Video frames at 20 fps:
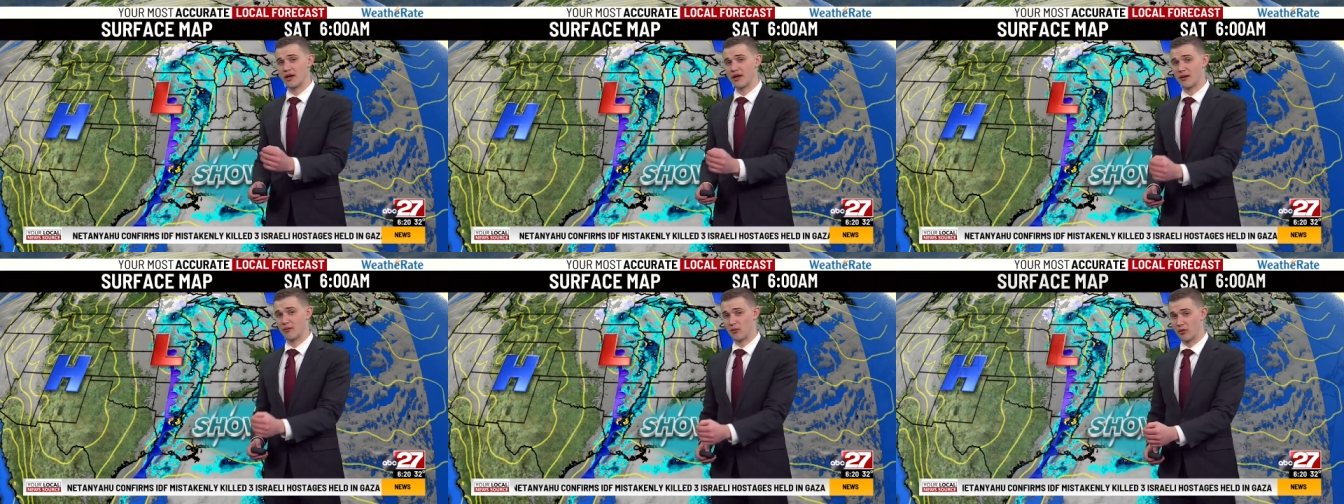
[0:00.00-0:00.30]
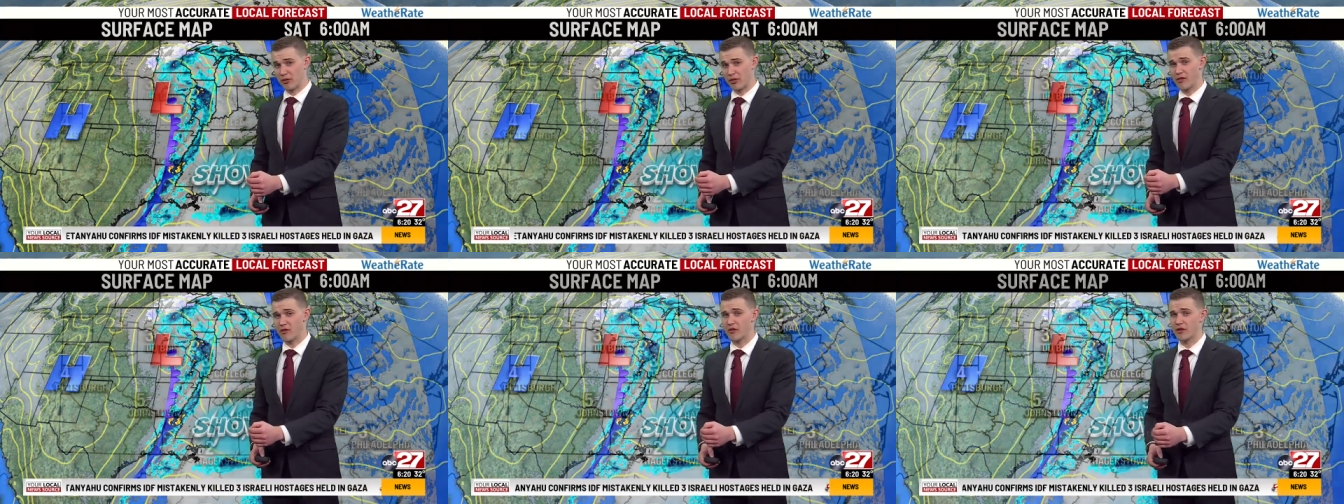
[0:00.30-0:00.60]

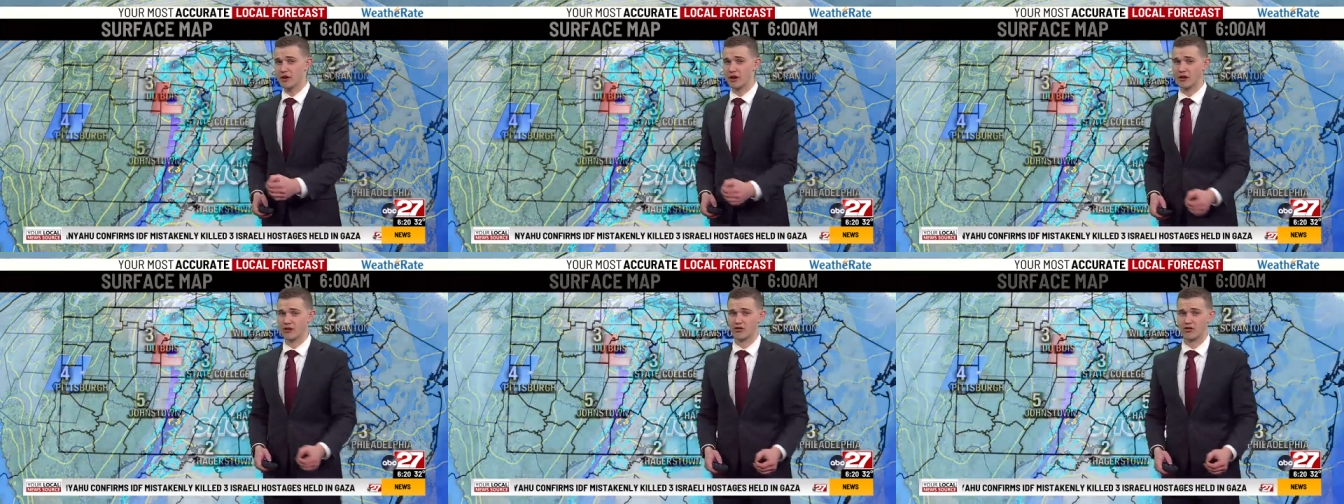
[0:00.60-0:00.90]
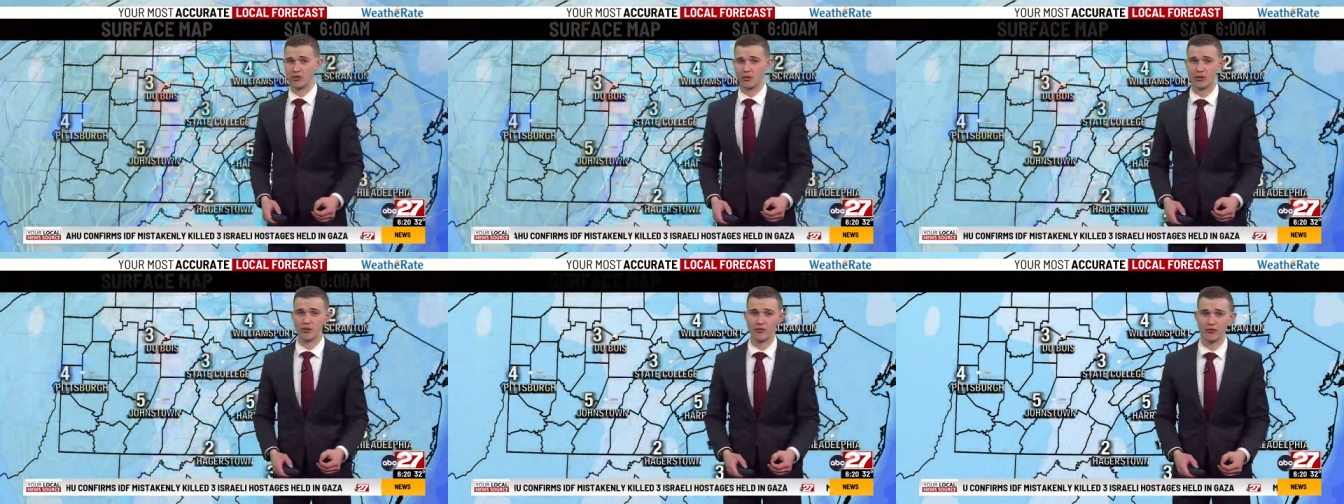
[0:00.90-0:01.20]
within the next
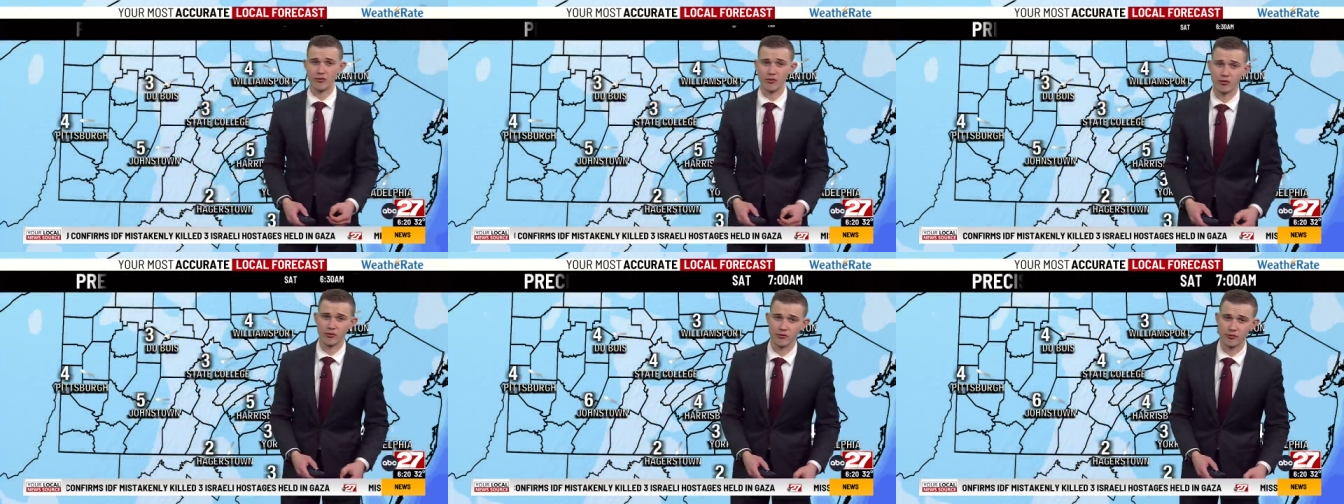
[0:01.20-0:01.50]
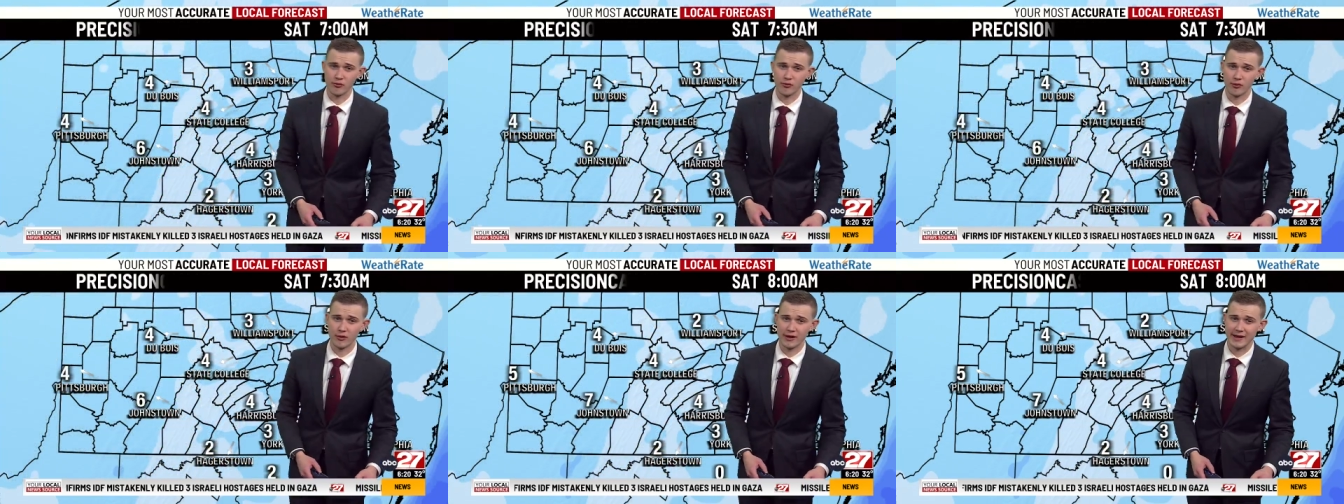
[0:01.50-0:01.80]
24 to
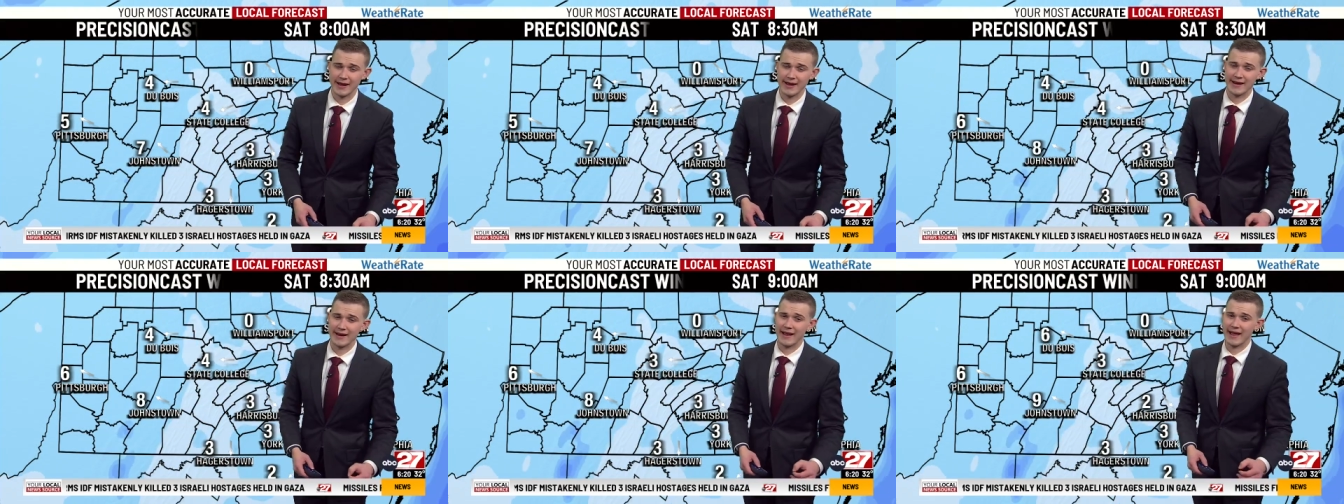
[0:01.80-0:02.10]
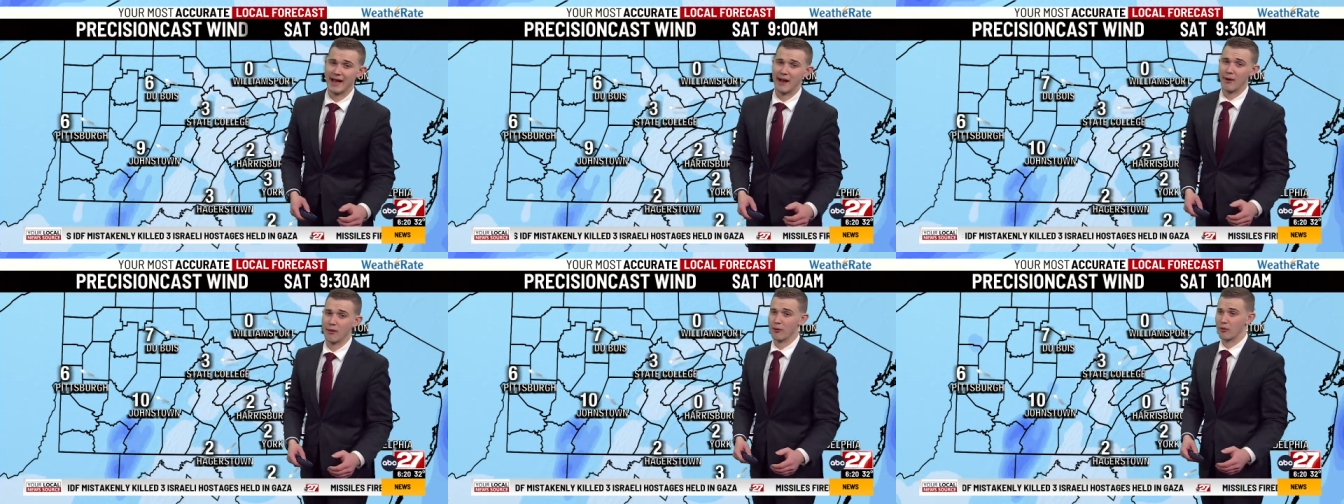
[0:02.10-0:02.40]
48
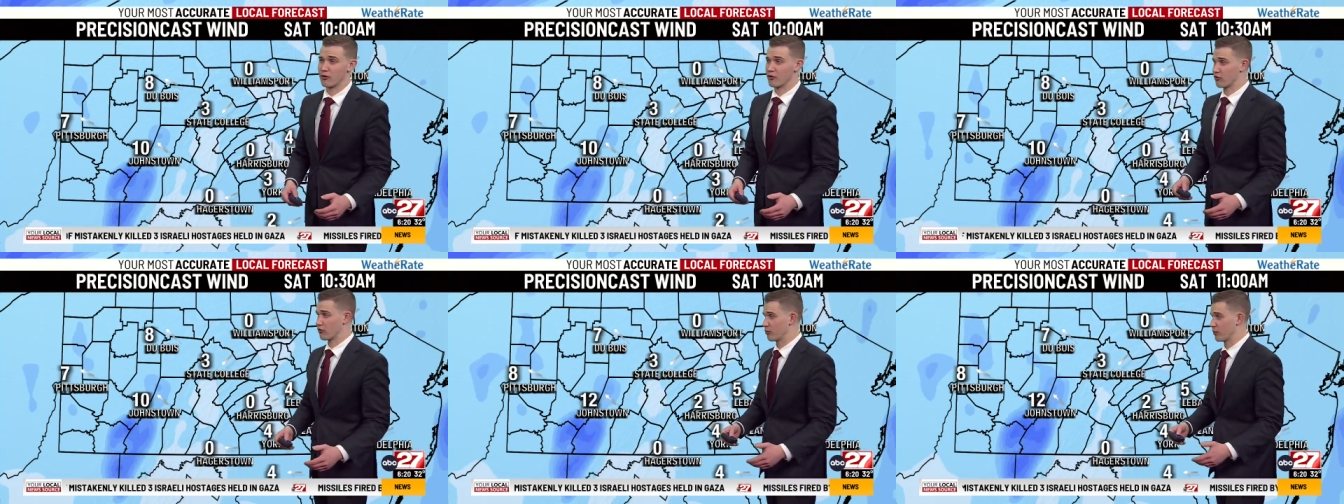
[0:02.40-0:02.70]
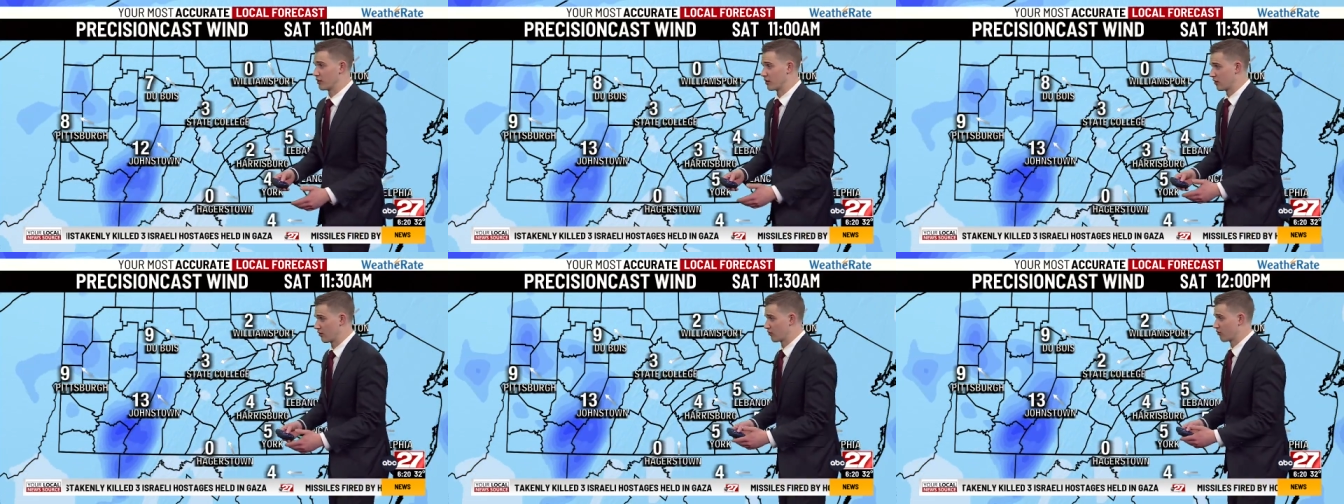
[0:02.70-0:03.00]
hours
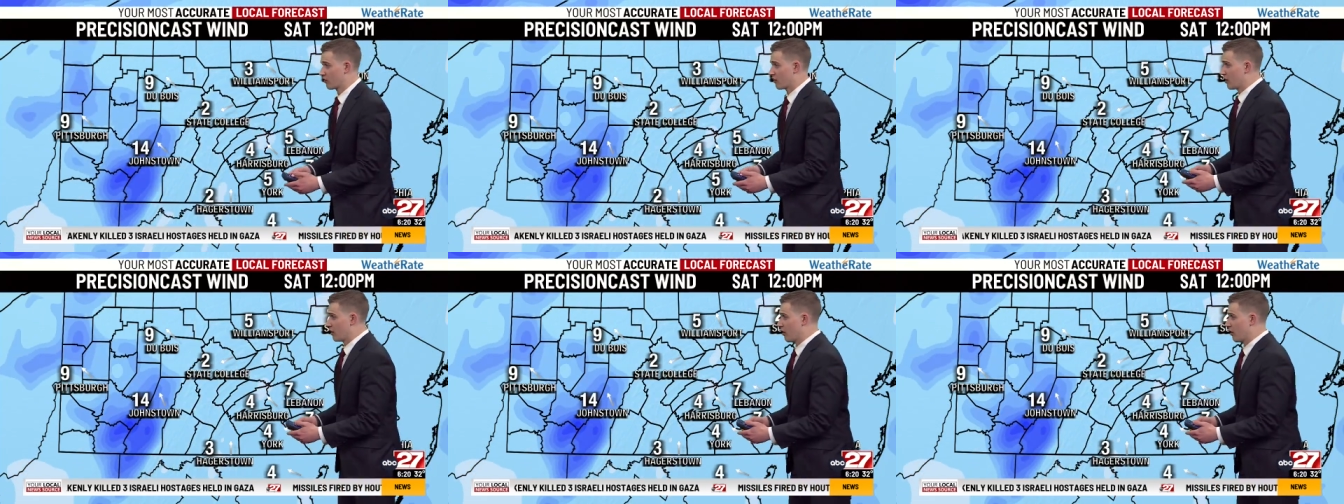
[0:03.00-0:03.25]
because